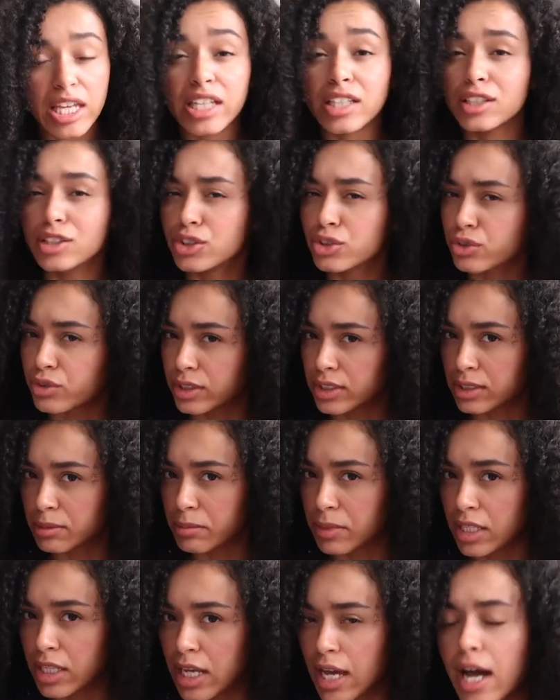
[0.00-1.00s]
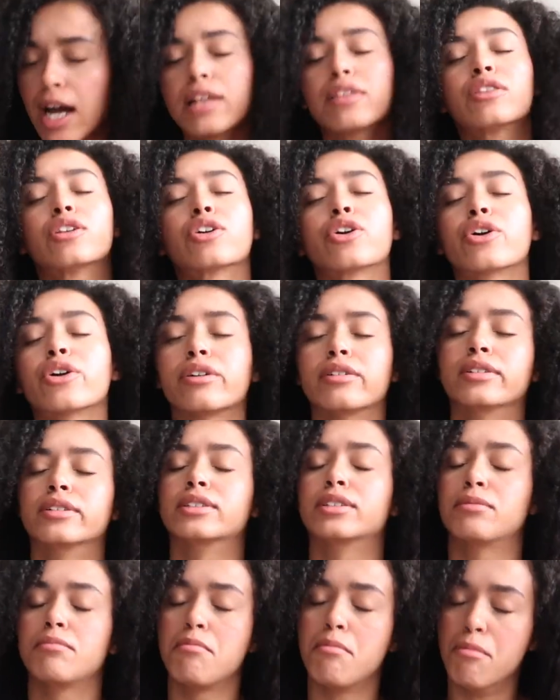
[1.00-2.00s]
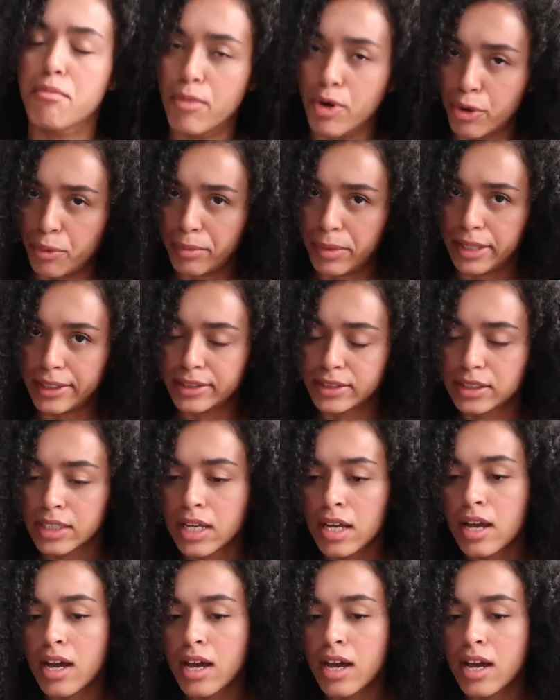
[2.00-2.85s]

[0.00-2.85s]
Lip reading: interest me at the current moment.